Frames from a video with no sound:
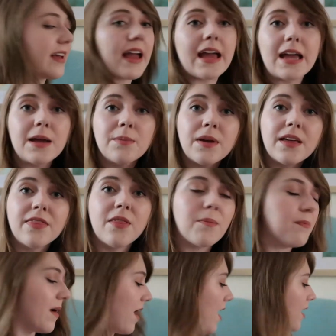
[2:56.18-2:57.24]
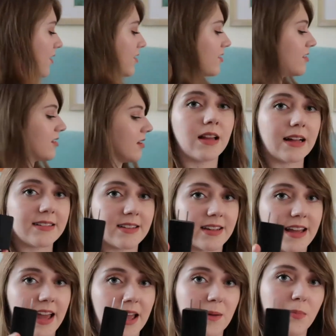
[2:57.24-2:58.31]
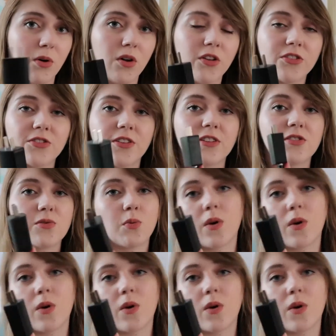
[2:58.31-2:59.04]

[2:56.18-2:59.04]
came in the box, lots of cables. This